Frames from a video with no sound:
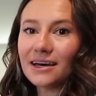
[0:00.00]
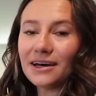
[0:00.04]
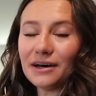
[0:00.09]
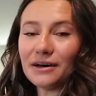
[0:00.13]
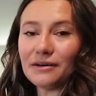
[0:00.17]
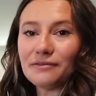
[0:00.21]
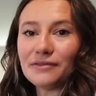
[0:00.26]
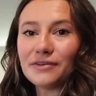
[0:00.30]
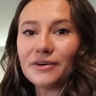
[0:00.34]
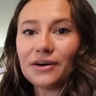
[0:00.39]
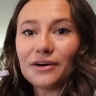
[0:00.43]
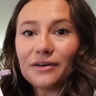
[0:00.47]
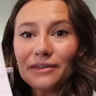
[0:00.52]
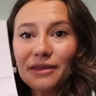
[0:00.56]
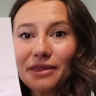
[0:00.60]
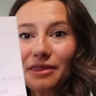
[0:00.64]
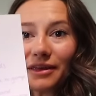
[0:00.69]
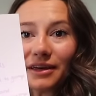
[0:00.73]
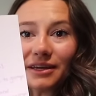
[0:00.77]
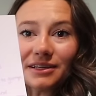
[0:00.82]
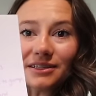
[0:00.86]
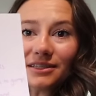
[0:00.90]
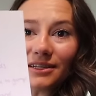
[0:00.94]
of all the
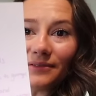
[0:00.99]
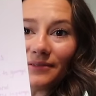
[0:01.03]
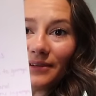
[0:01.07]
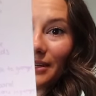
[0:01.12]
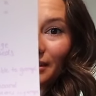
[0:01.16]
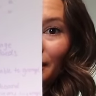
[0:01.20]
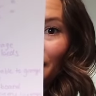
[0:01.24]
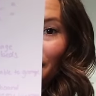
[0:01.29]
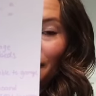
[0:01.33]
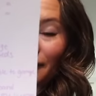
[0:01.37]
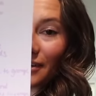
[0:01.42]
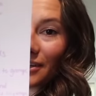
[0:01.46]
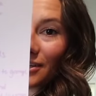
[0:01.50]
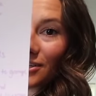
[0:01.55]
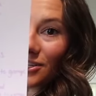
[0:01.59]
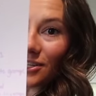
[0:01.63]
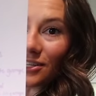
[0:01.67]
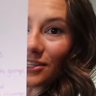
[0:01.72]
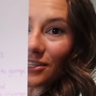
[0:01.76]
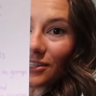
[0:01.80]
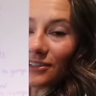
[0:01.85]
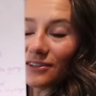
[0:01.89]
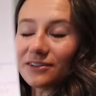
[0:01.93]
things that we need to finish
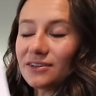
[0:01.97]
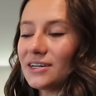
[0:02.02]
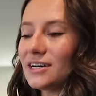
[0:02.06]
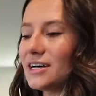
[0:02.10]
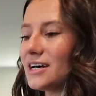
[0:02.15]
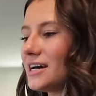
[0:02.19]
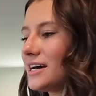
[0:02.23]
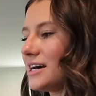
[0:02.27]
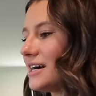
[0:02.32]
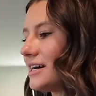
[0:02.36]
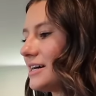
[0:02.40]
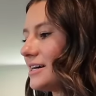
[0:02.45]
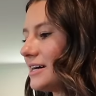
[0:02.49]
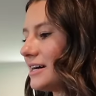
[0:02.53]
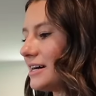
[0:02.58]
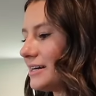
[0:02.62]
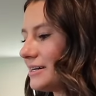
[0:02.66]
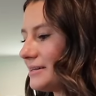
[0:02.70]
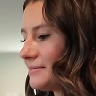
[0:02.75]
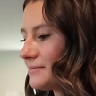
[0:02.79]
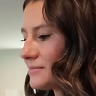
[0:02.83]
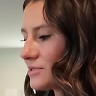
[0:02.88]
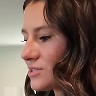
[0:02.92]
and do,
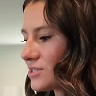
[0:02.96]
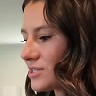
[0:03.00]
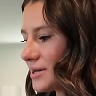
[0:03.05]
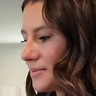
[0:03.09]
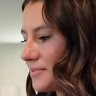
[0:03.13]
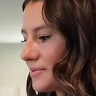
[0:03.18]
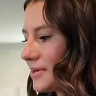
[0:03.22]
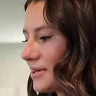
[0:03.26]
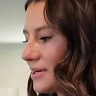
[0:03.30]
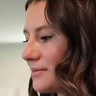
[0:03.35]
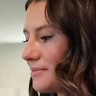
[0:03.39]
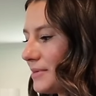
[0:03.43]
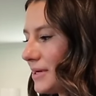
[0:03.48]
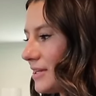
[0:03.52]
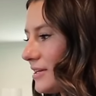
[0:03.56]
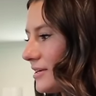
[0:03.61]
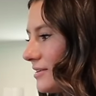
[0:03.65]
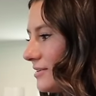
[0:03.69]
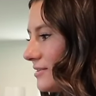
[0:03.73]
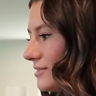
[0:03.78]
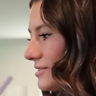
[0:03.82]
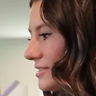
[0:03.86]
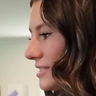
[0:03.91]
um, separated by the
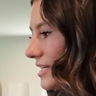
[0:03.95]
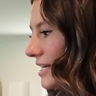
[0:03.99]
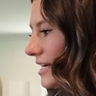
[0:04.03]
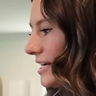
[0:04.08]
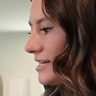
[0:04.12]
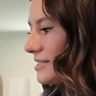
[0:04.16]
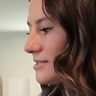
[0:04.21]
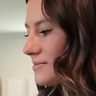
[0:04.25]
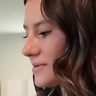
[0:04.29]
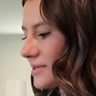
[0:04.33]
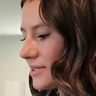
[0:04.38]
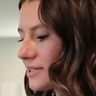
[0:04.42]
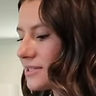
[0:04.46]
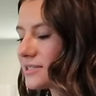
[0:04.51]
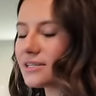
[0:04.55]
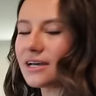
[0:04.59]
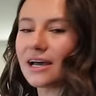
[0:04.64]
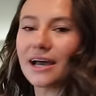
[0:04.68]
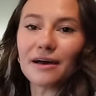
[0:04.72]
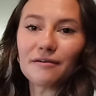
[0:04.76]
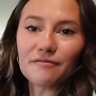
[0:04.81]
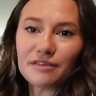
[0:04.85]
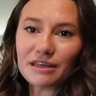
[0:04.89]
girls and guys because
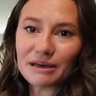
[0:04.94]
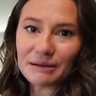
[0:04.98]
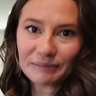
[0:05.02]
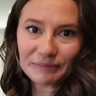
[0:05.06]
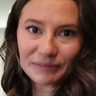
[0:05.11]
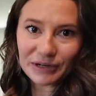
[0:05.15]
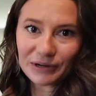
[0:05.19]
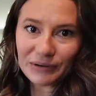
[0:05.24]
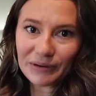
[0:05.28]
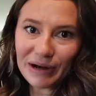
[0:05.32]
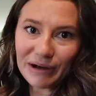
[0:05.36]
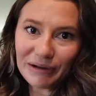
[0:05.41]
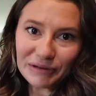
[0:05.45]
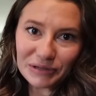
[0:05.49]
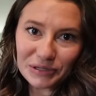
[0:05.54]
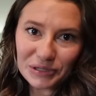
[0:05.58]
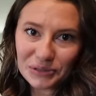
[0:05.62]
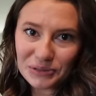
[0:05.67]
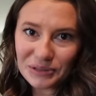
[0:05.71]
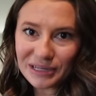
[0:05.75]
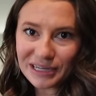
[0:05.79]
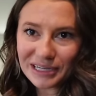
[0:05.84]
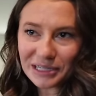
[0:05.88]
I have them go out and
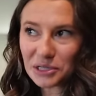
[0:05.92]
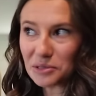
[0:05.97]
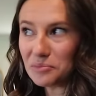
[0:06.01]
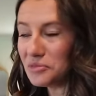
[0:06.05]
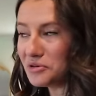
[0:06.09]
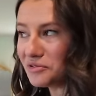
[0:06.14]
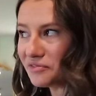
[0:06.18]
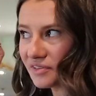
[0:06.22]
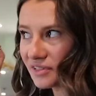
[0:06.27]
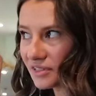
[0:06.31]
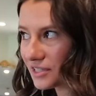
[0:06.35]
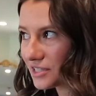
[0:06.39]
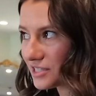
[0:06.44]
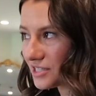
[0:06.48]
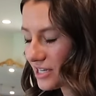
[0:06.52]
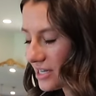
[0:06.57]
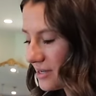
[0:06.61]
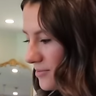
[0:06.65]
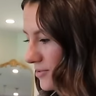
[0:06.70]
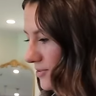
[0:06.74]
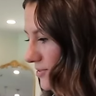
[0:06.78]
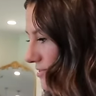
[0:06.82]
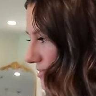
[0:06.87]
do like the moving the
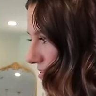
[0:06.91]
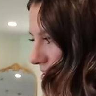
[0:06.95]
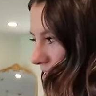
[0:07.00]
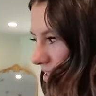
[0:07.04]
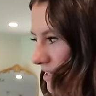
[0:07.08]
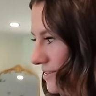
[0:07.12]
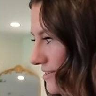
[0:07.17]
tables and